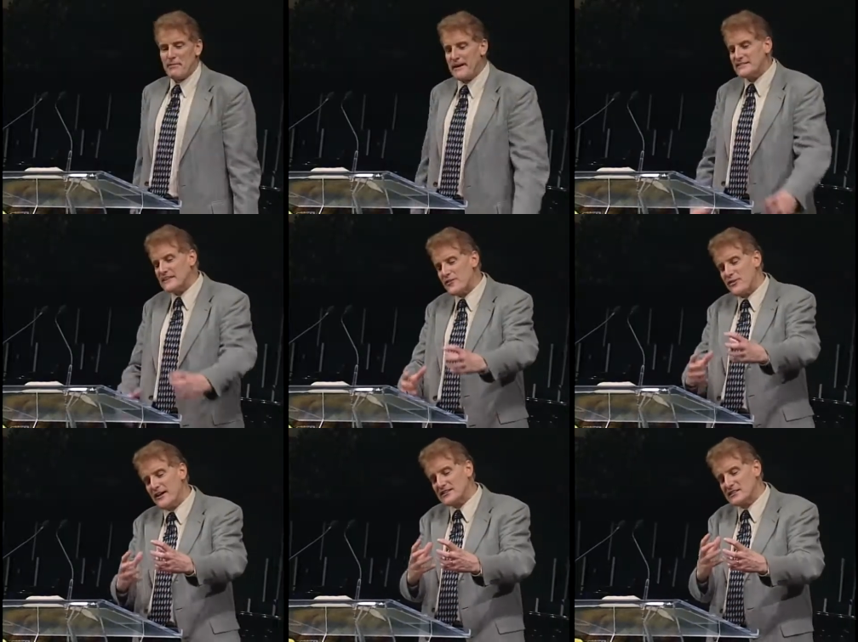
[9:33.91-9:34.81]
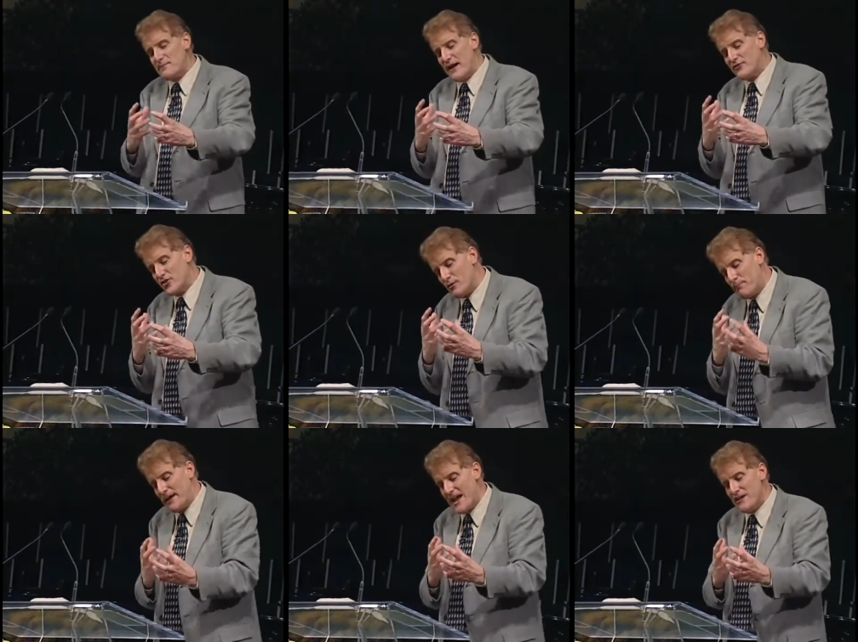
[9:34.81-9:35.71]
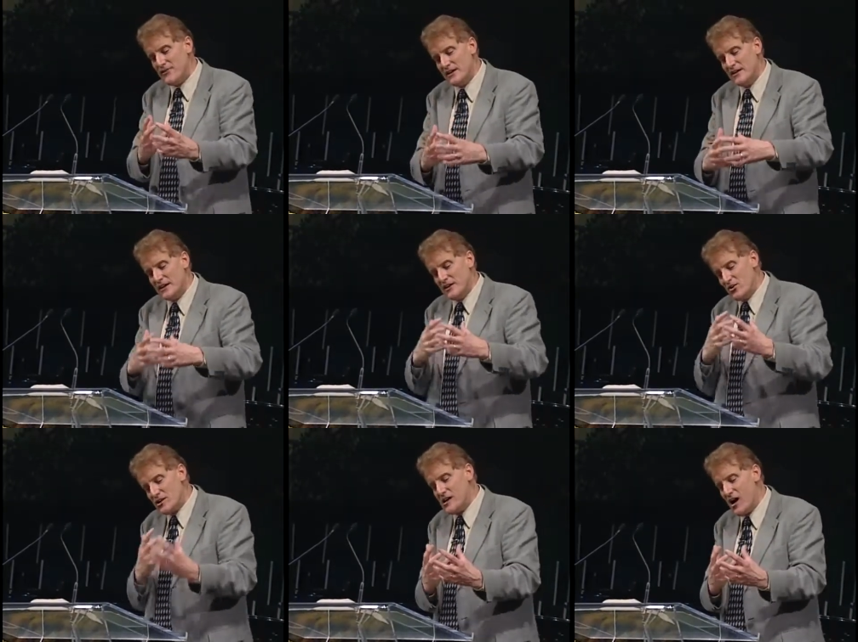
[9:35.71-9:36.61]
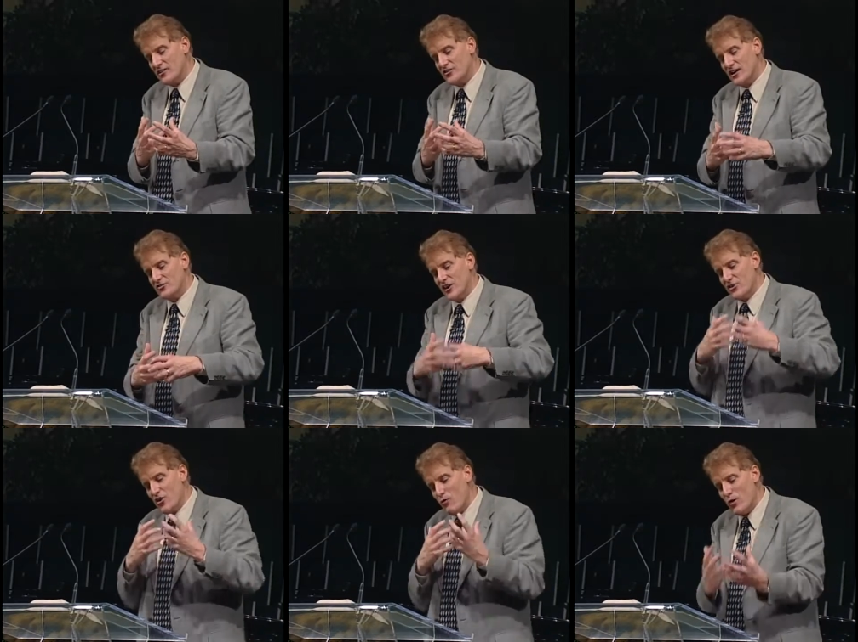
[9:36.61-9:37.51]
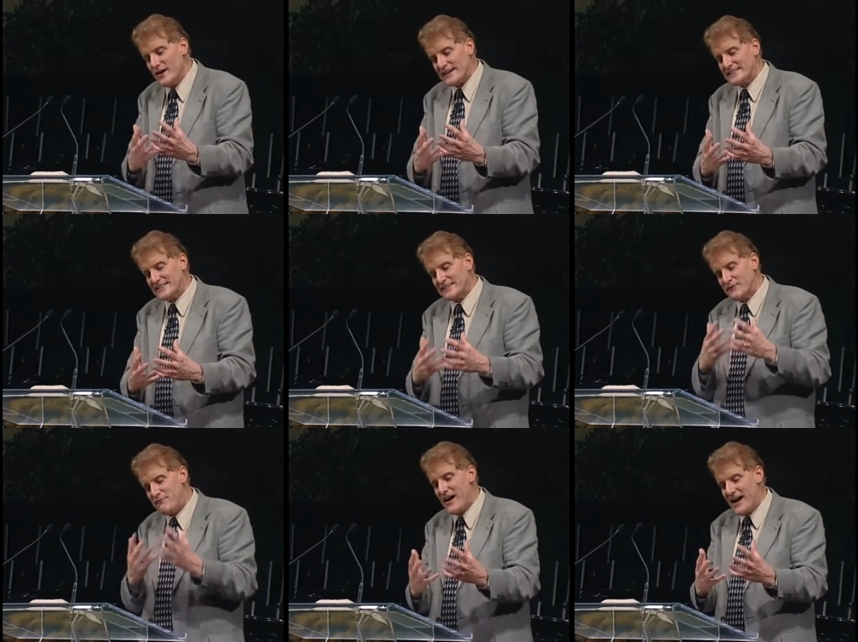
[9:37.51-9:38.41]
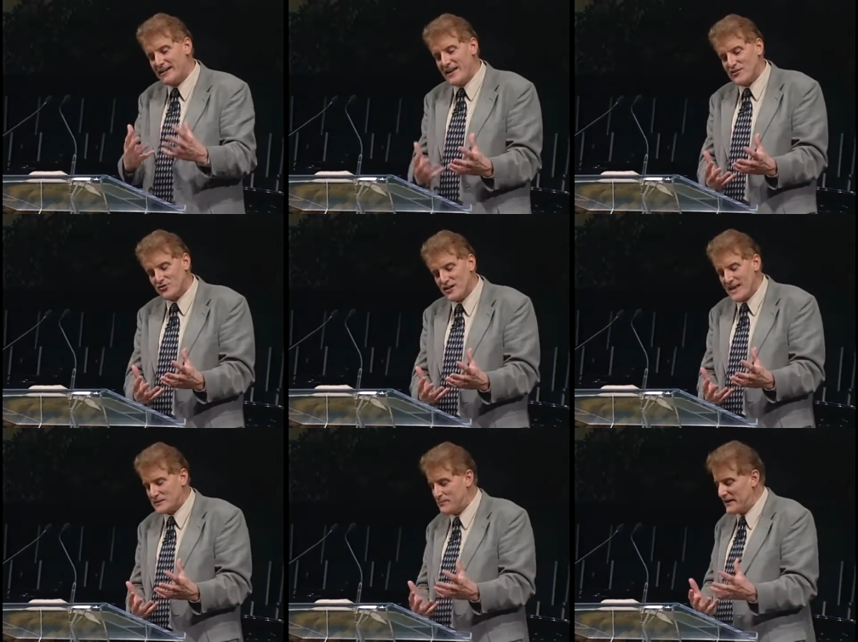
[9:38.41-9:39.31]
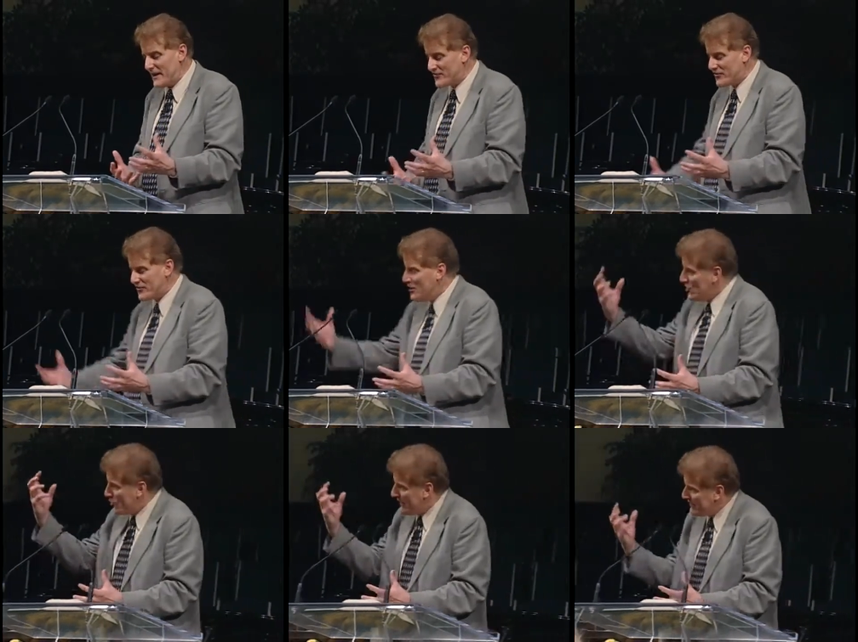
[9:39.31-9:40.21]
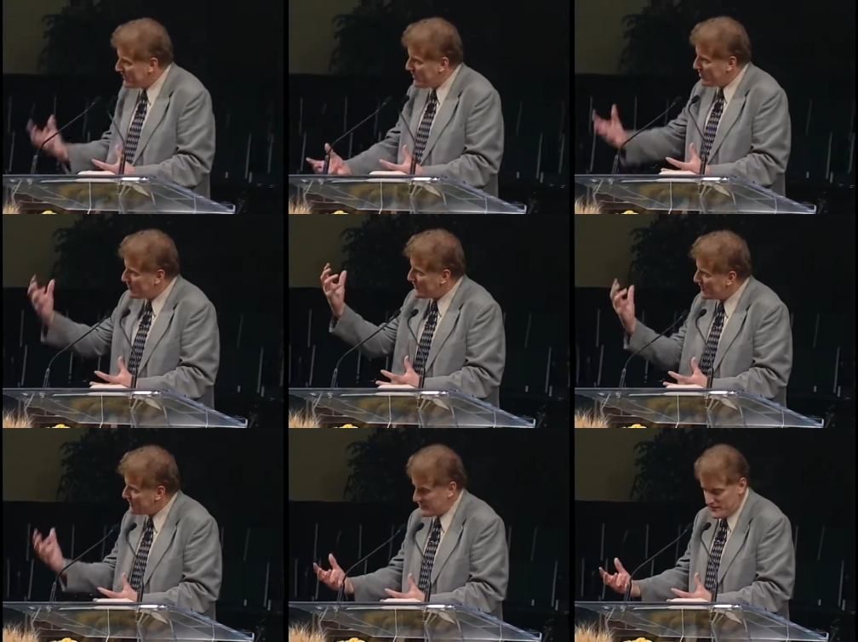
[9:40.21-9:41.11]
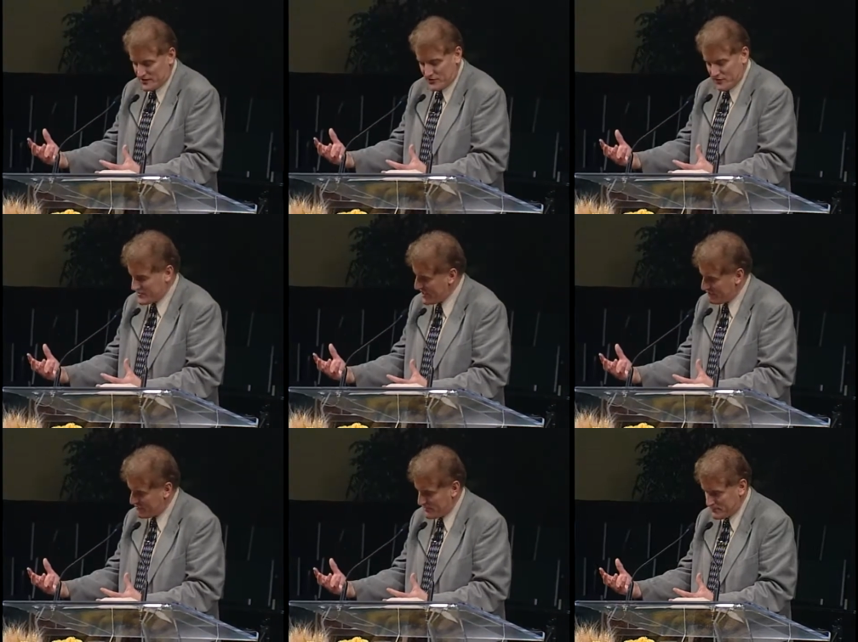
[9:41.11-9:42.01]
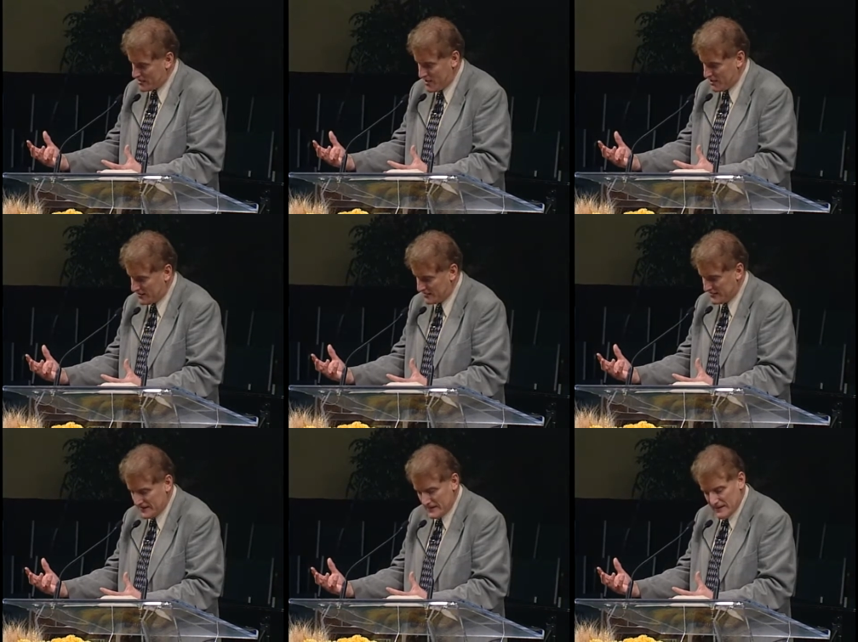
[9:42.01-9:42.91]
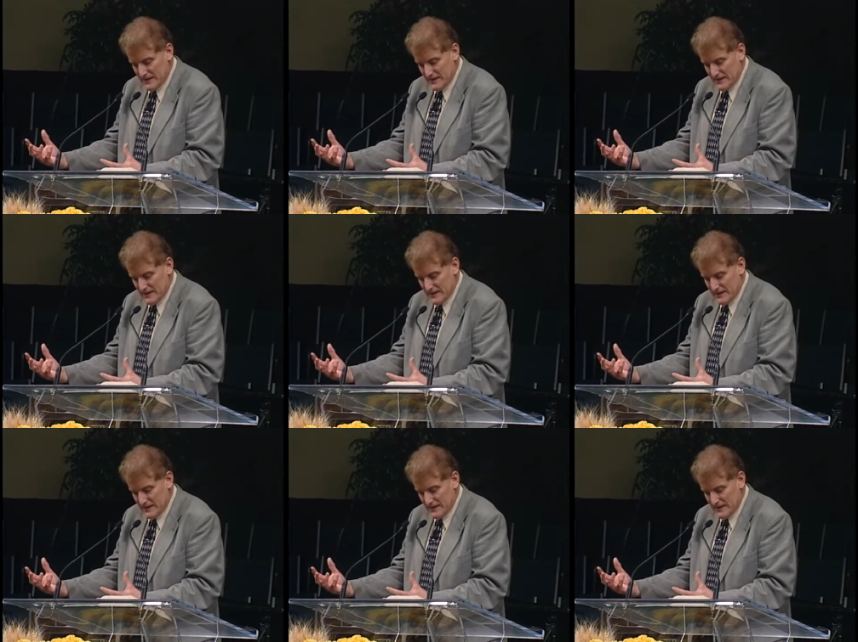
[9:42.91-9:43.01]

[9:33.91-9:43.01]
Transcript: Because there are things about your behavior, your conduct, your works that defy a natural explanation. We know that, that you've come from God.